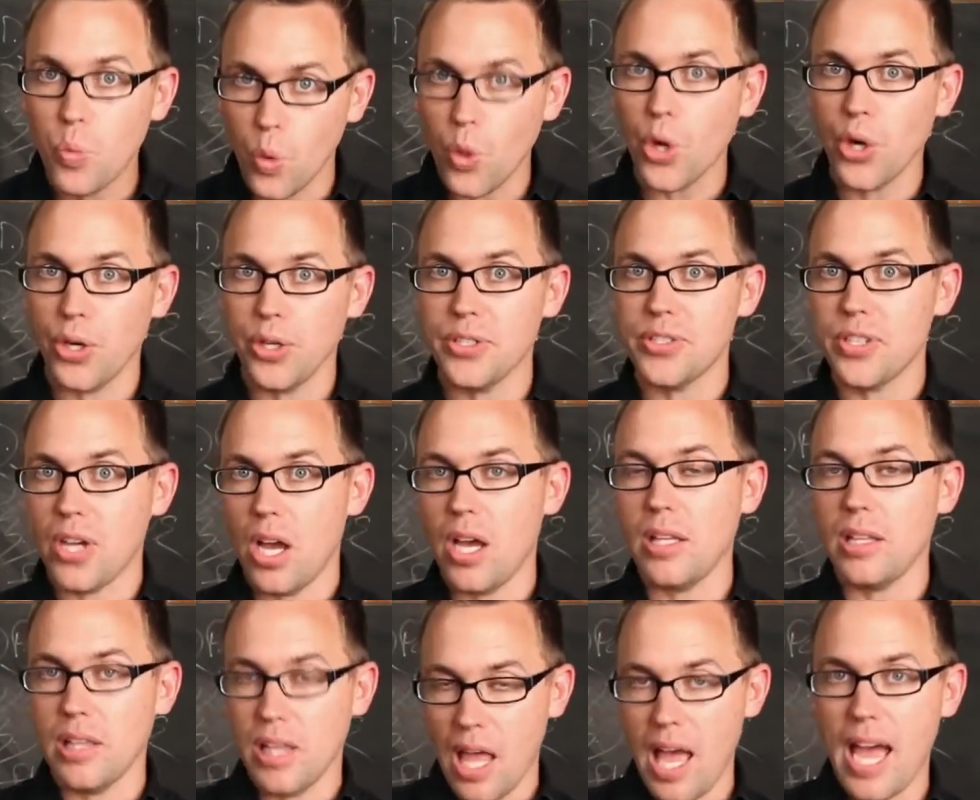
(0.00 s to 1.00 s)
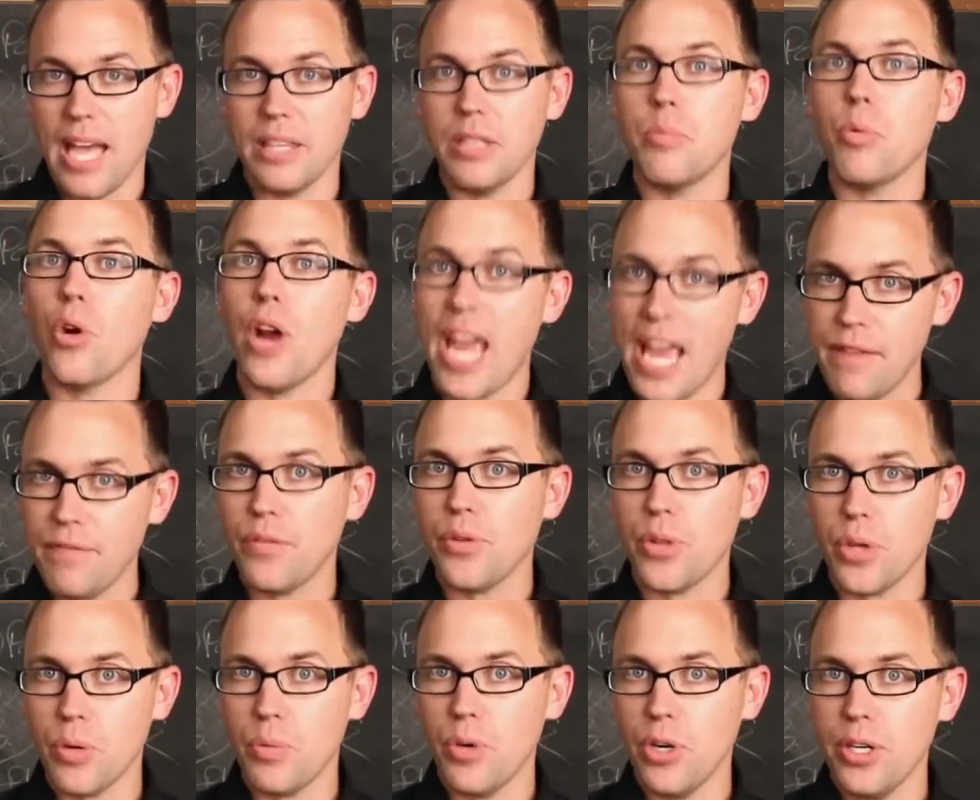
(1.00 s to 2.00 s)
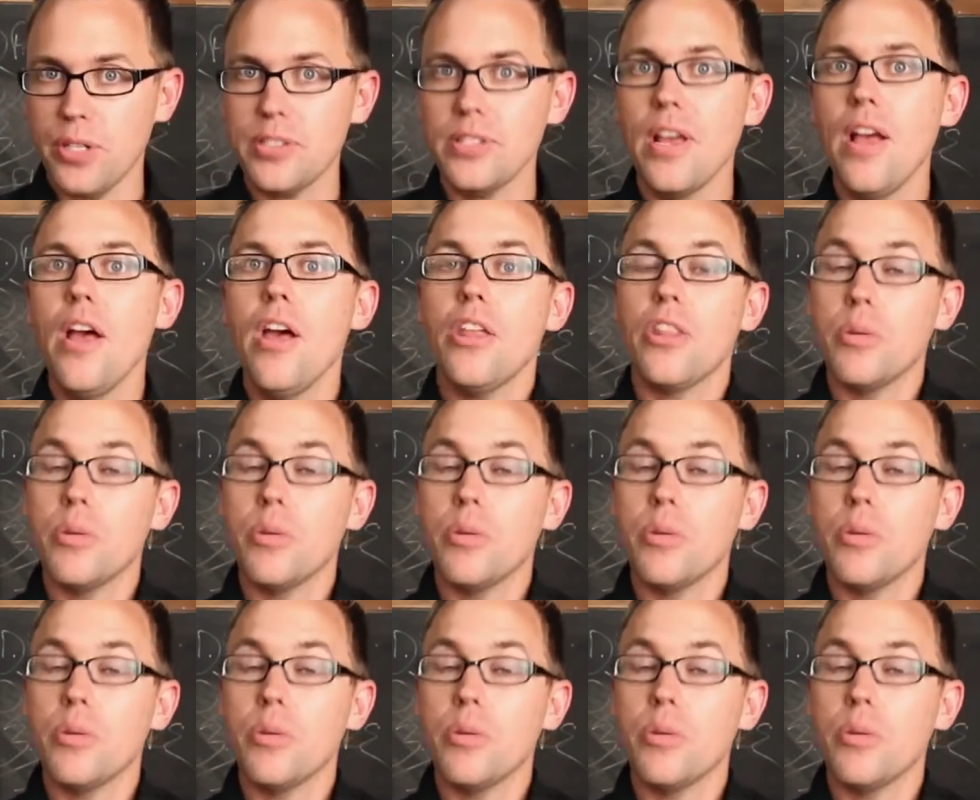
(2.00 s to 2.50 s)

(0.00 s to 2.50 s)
words online, the more hateful their words,